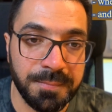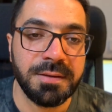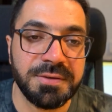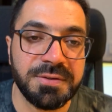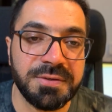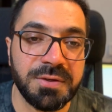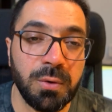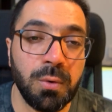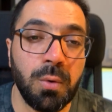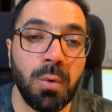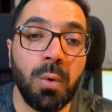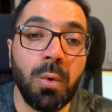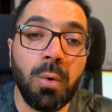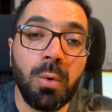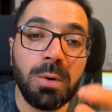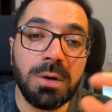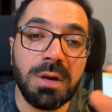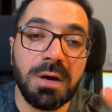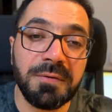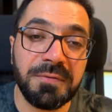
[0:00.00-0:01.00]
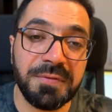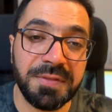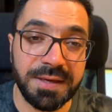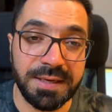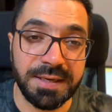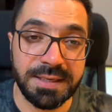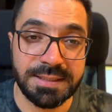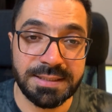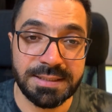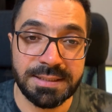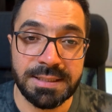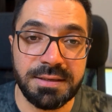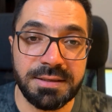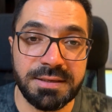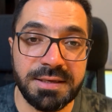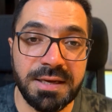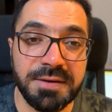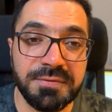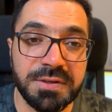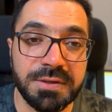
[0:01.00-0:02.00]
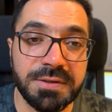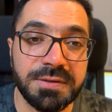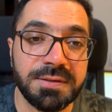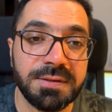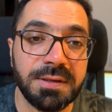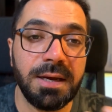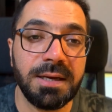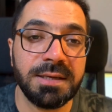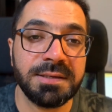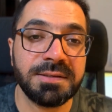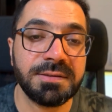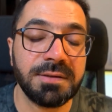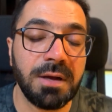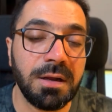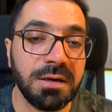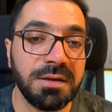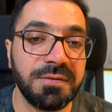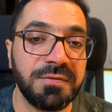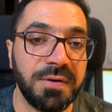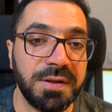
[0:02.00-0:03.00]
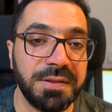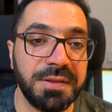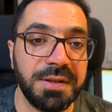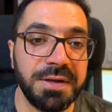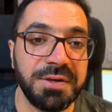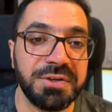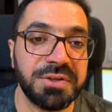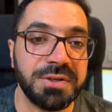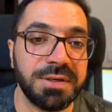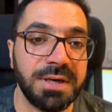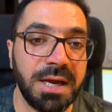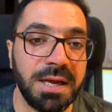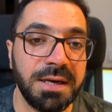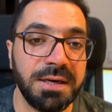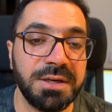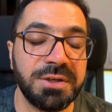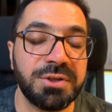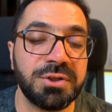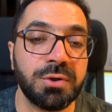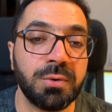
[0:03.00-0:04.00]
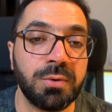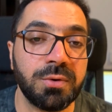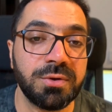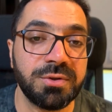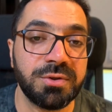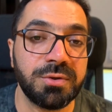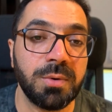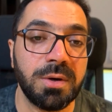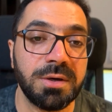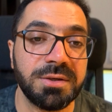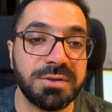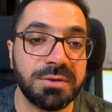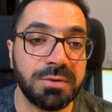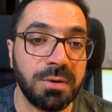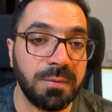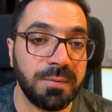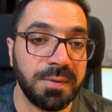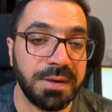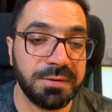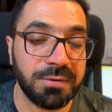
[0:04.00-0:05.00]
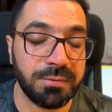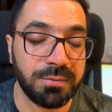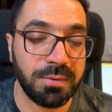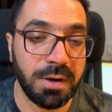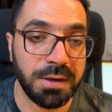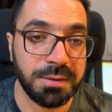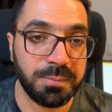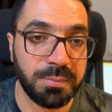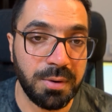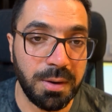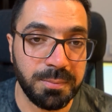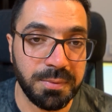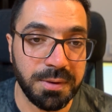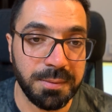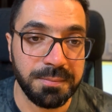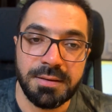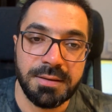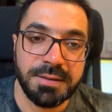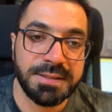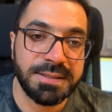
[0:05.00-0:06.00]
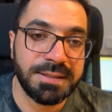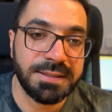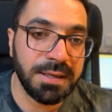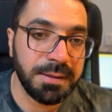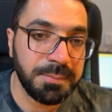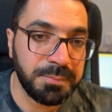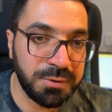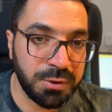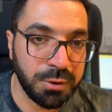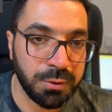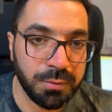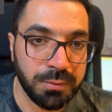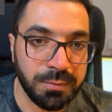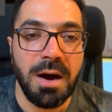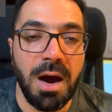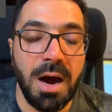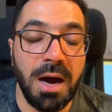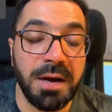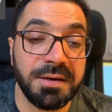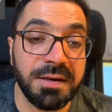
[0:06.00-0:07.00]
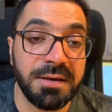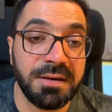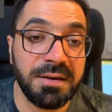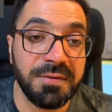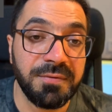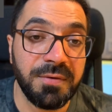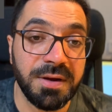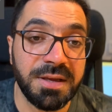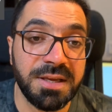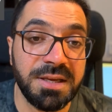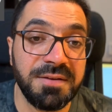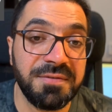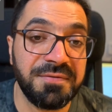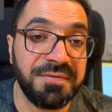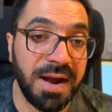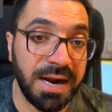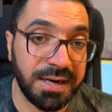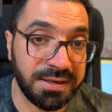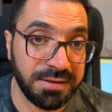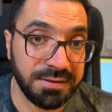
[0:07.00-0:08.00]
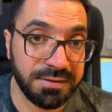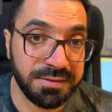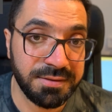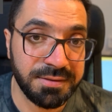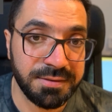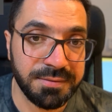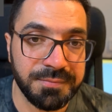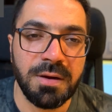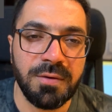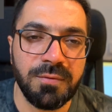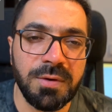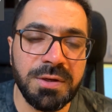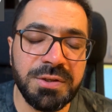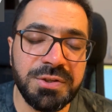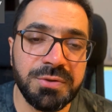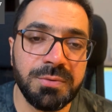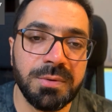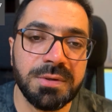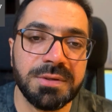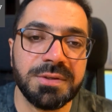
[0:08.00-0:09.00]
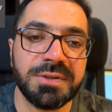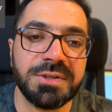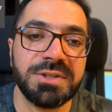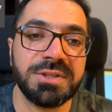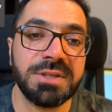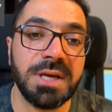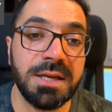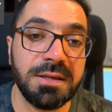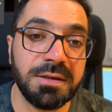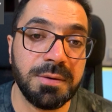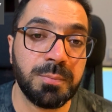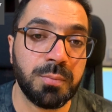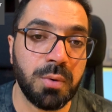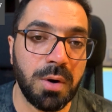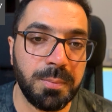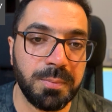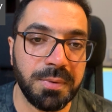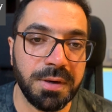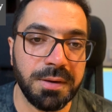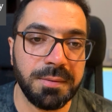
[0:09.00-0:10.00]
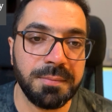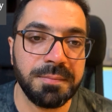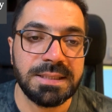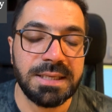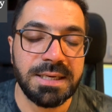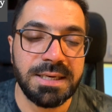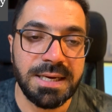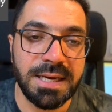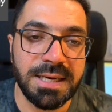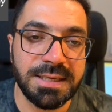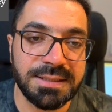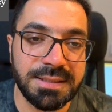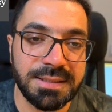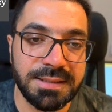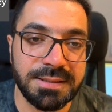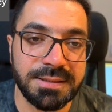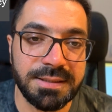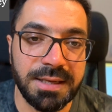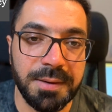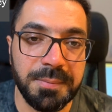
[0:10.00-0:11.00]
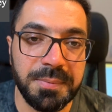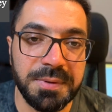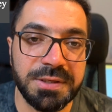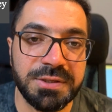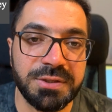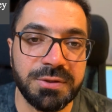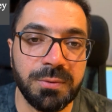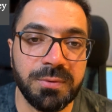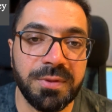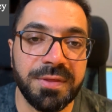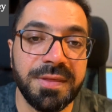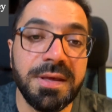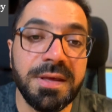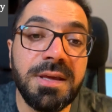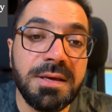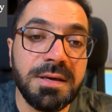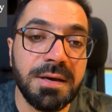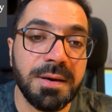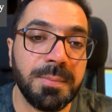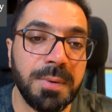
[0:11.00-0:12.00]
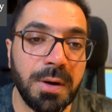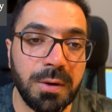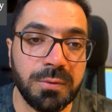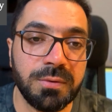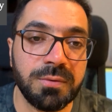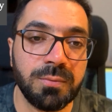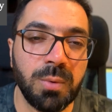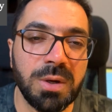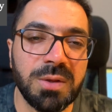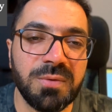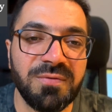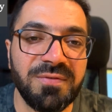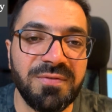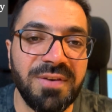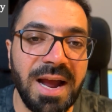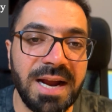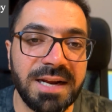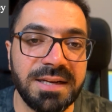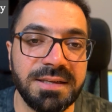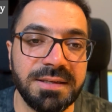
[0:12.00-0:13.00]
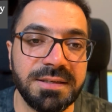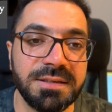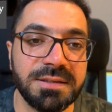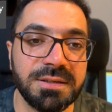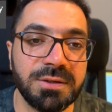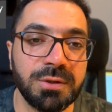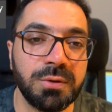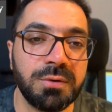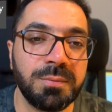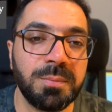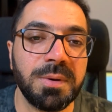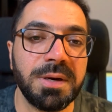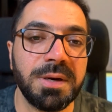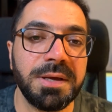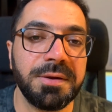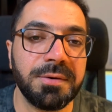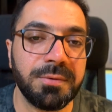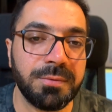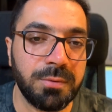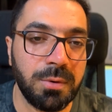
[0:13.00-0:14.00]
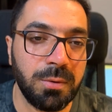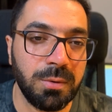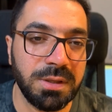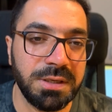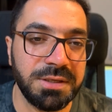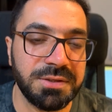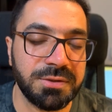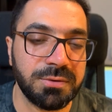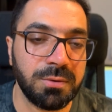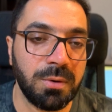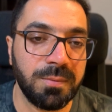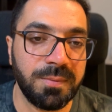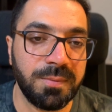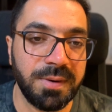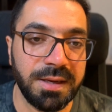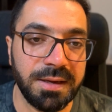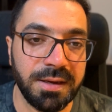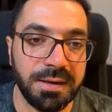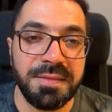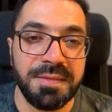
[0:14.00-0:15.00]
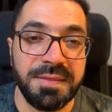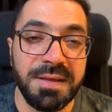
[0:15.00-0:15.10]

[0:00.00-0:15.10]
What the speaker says: So all of this gives us a solid foundation and ensures you are solving the right problem. Step 2. Identify key factors. Once you understand the problem, the next step is to think about what factors could play a role in solving it.